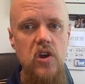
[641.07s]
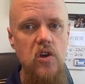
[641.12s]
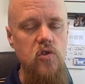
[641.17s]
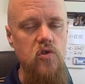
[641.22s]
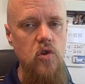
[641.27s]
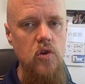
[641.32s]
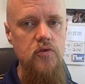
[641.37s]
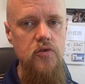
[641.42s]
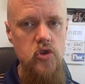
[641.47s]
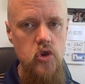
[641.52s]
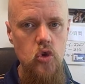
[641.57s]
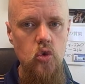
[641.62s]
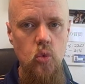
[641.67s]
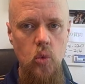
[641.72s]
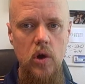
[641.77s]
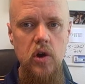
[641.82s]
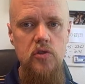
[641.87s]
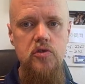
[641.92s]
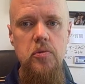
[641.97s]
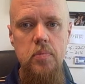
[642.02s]
So if you
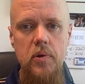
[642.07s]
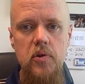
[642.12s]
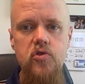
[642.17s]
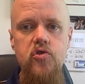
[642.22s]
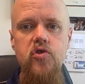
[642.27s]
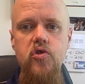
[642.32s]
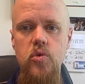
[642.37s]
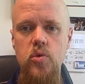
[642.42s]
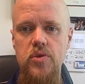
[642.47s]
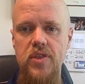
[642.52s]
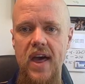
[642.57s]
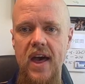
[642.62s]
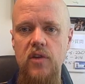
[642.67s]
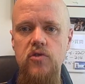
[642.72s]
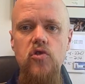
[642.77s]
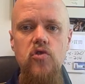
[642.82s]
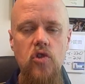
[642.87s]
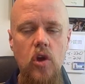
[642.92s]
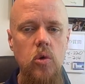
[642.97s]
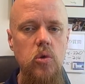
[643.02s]
were to pursue that,
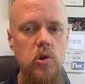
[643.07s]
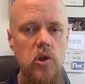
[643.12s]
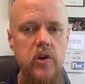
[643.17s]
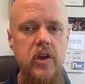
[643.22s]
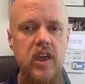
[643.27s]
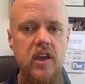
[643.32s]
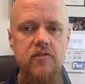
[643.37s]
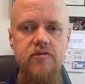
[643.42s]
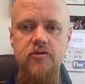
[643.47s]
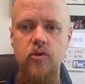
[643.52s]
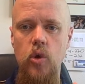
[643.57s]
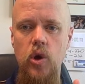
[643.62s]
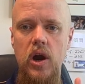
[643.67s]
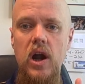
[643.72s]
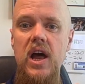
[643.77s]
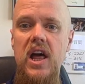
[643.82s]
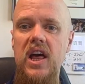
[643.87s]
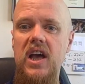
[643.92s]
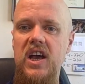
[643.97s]
just go looking for